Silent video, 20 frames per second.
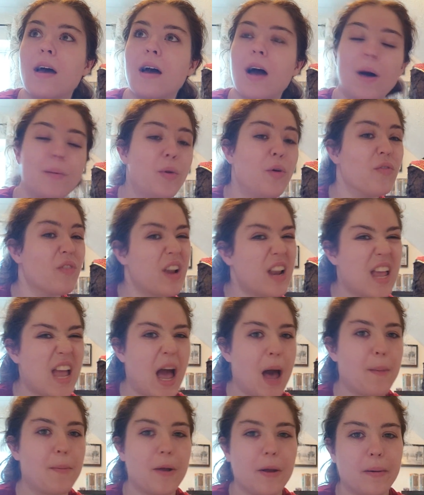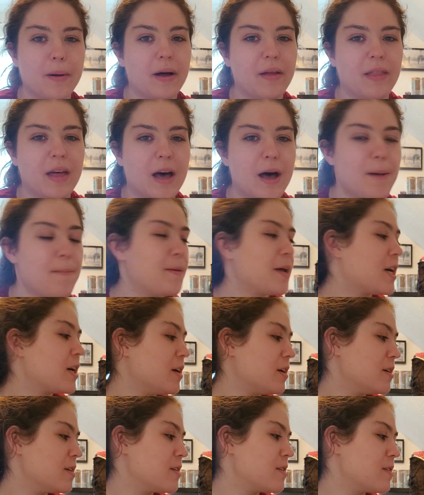I'm not really happy about that
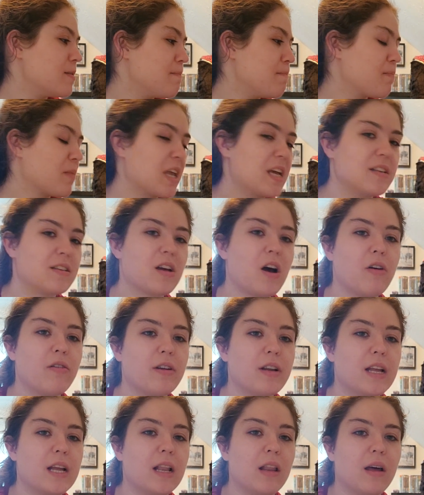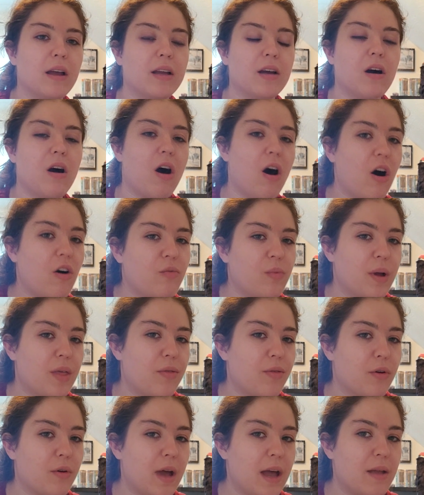because it's currently like halfway
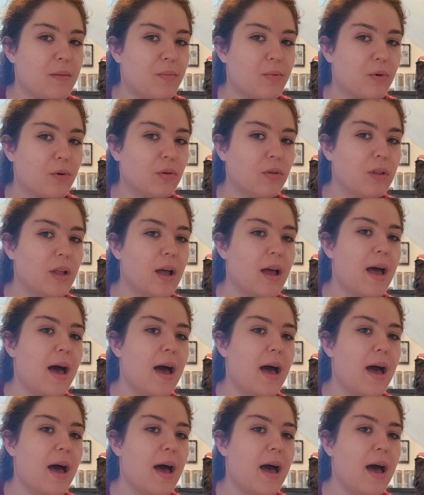through April,